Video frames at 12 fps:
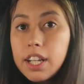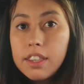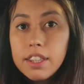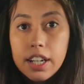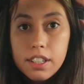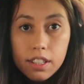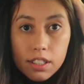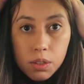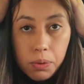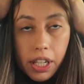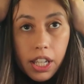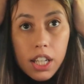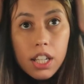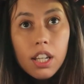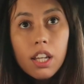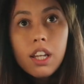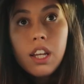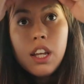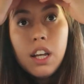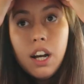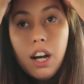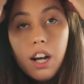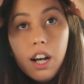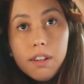and there this week,
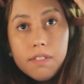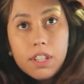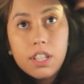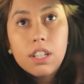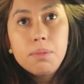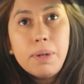um,